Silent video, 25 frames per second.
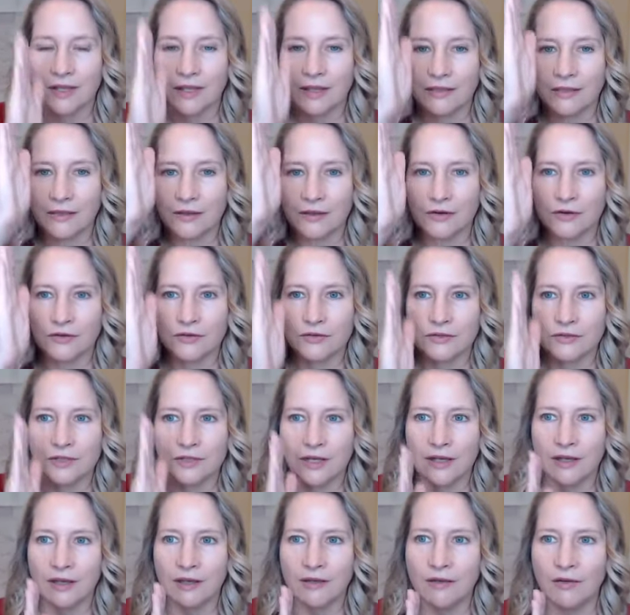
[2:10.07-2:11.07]
like there's
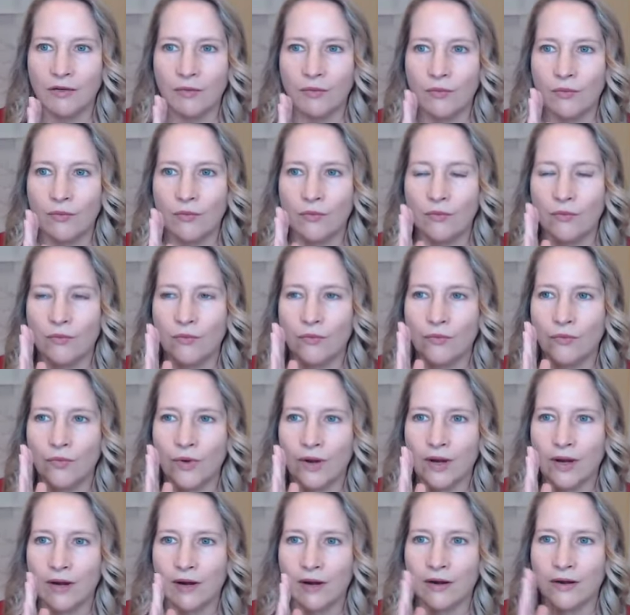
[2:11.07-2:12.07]

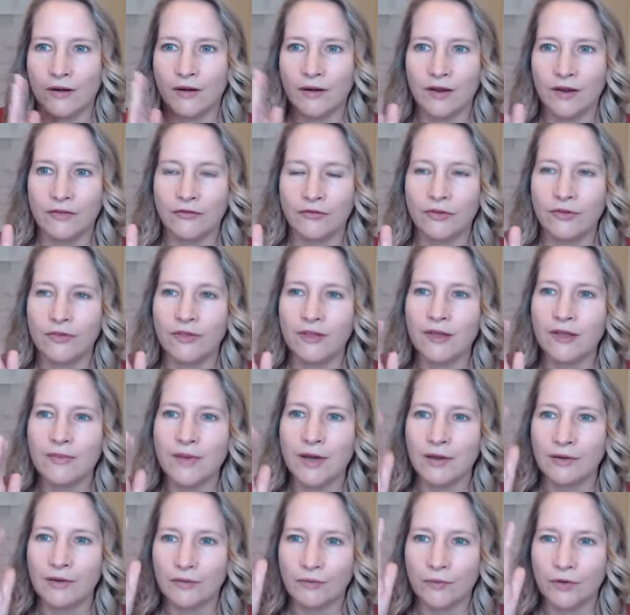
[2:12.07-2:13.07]
where if you think
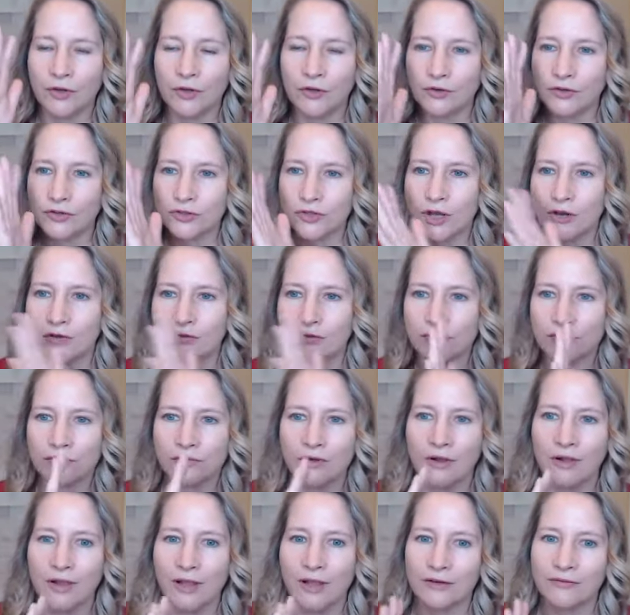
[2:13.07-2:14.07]
about when your chakras
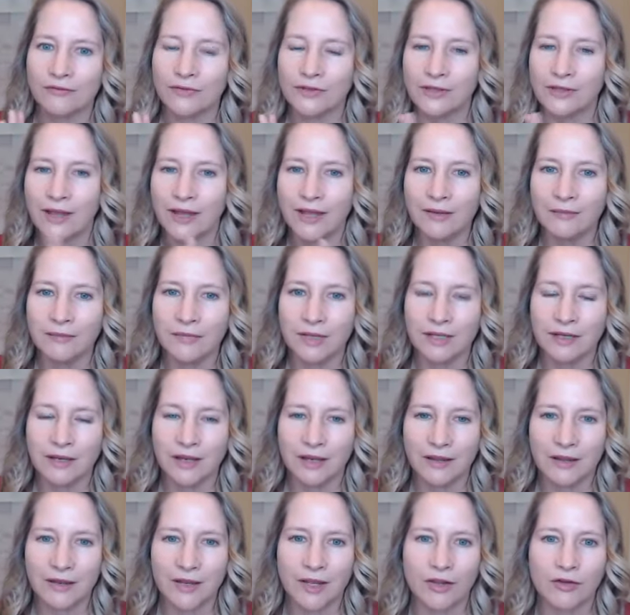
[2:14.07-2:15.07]
are all out of alignment,
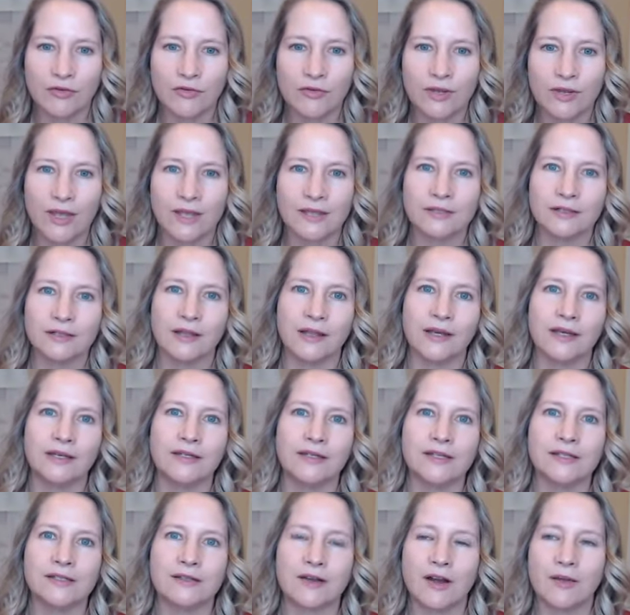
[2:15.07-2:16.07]
it creates a lot of
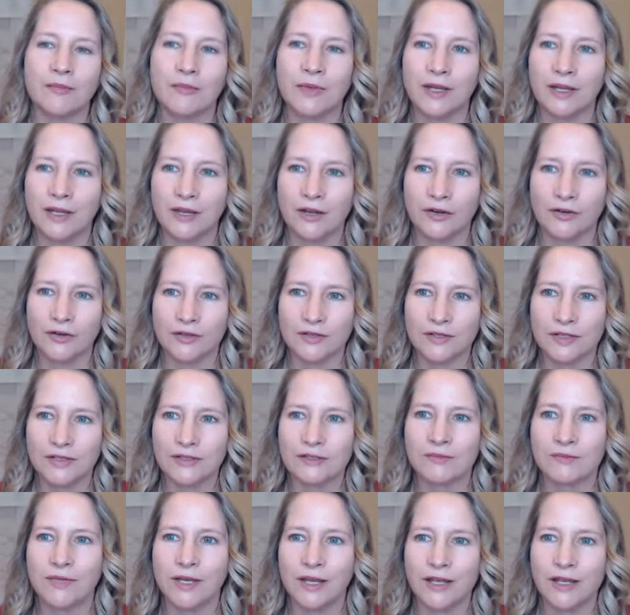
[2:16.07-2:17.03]
disharmony in your system.